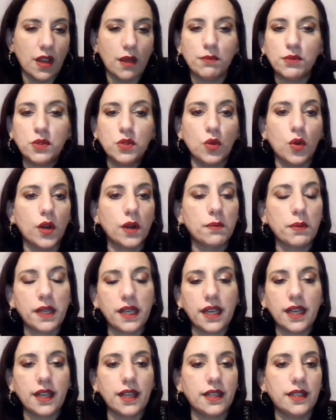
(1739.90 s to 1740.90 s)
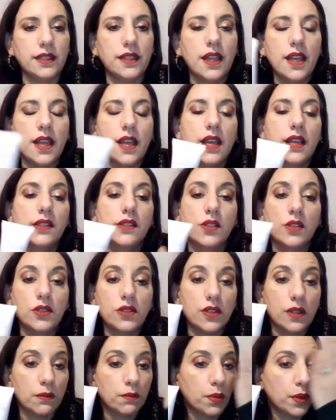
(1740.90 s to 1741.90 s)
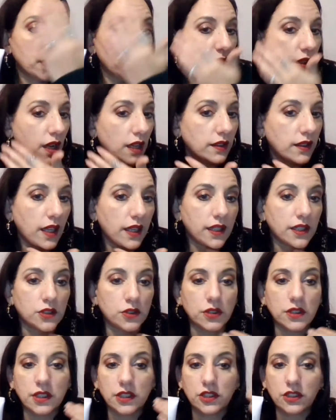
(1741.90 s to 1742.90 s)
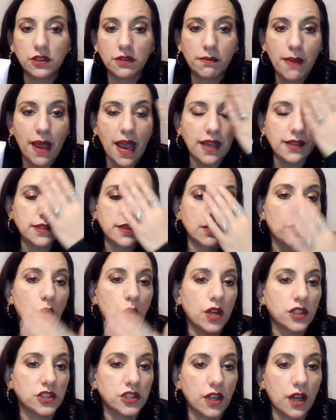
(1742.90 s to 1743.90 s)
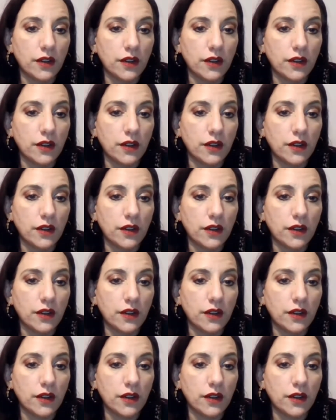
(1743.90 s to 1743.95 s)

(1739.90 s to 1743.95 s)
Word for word: absorb it in. So you can put it on like a traditional mask and wash